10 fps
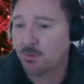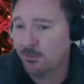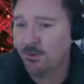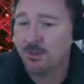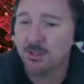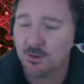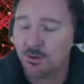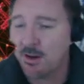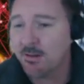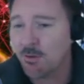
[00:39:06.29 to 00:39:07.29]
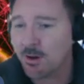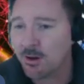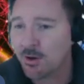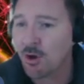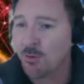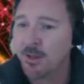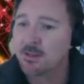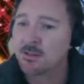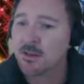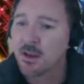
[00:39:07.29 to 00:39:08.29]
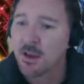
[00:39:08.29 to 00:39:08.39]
If you disagree, write it in the comments.